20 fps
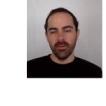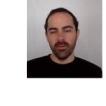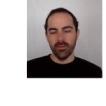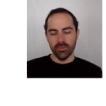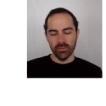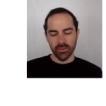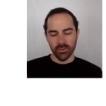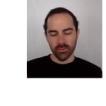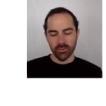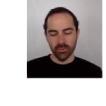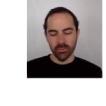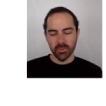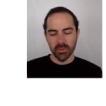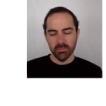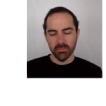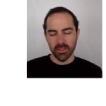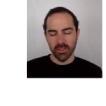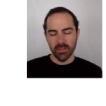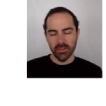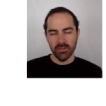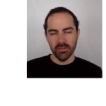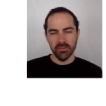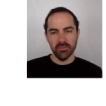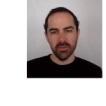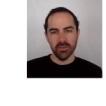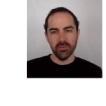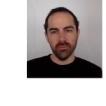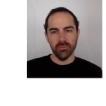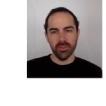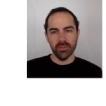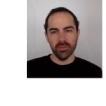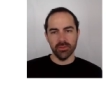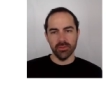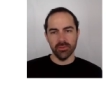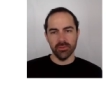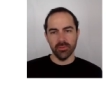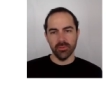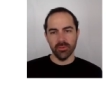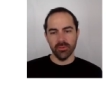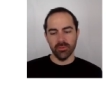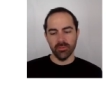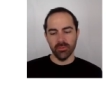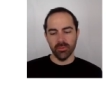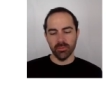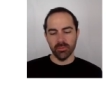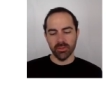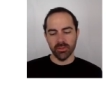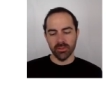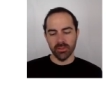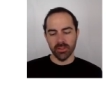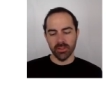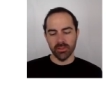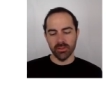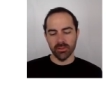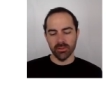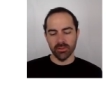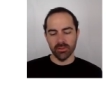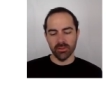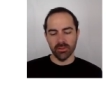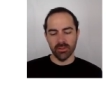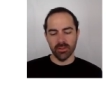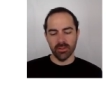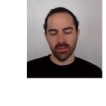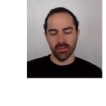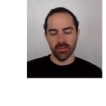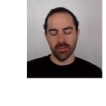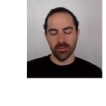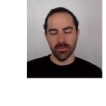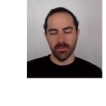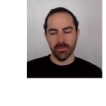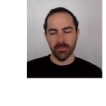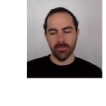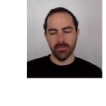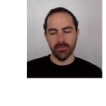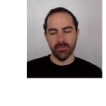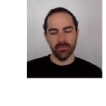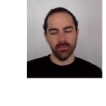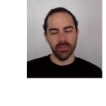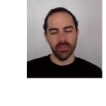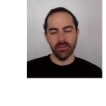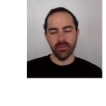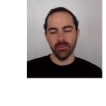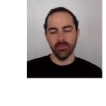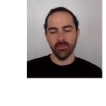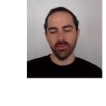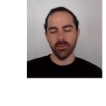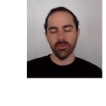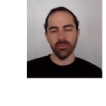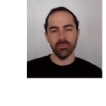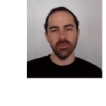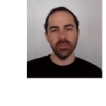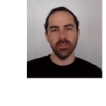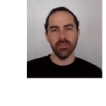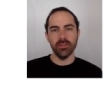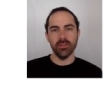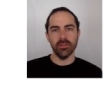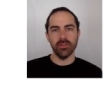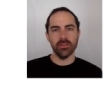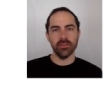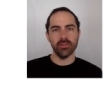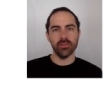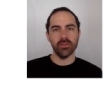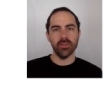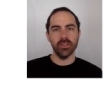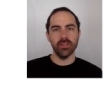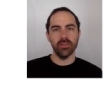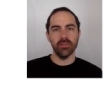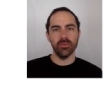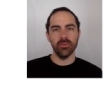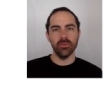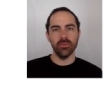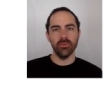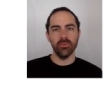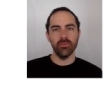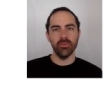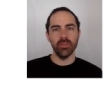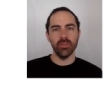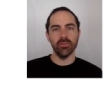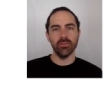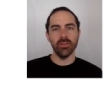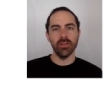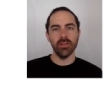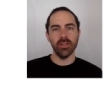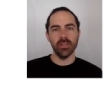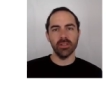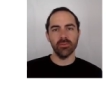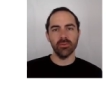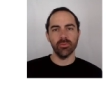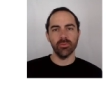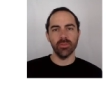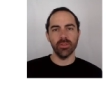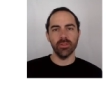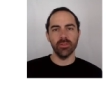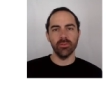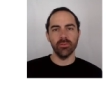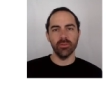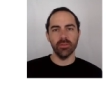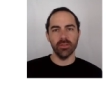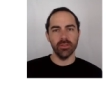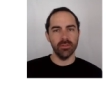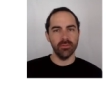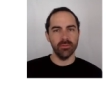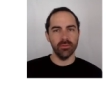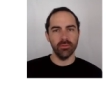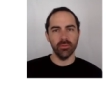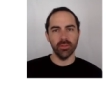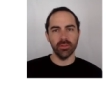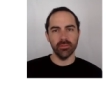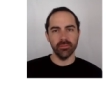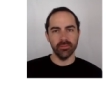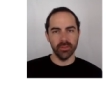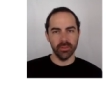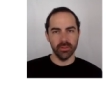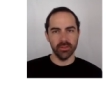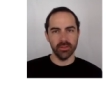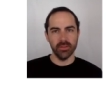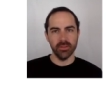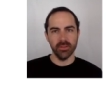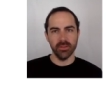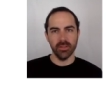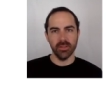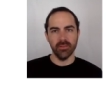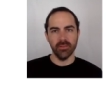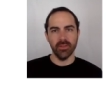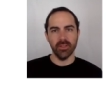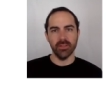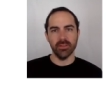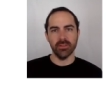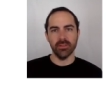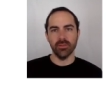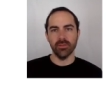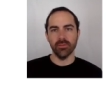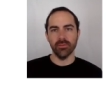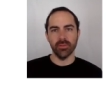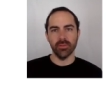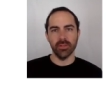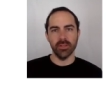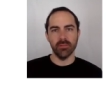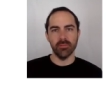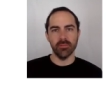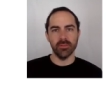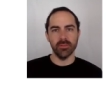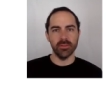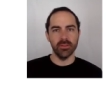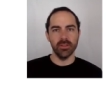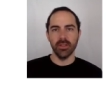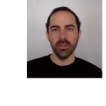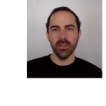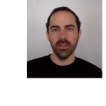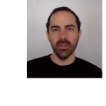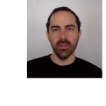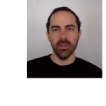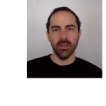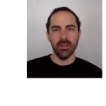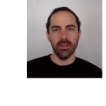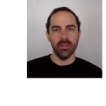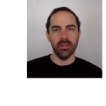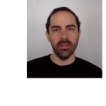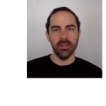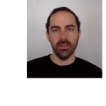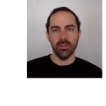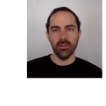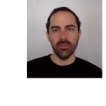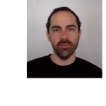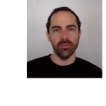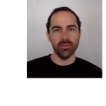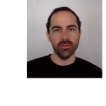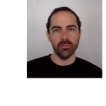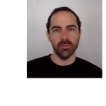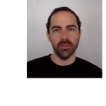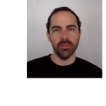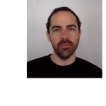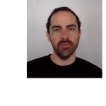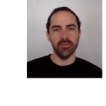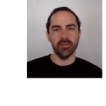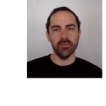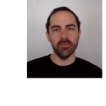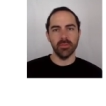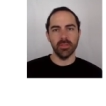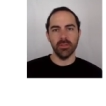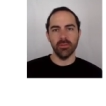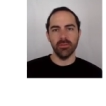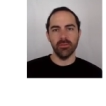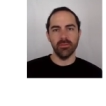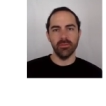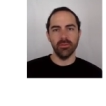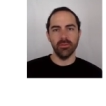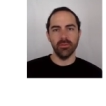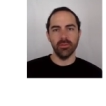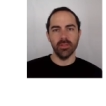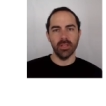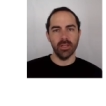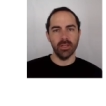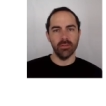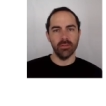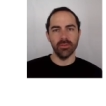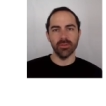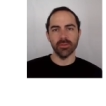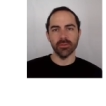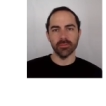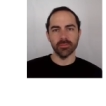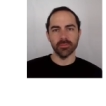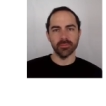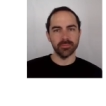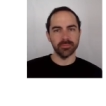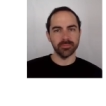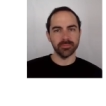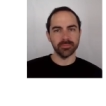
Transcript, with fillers: So there could be many different reasons for the representations. Uh, for one thing, we could be just trying to reutilize what we know, and therefore we convert events into frames, and then use a very powerful algorithm.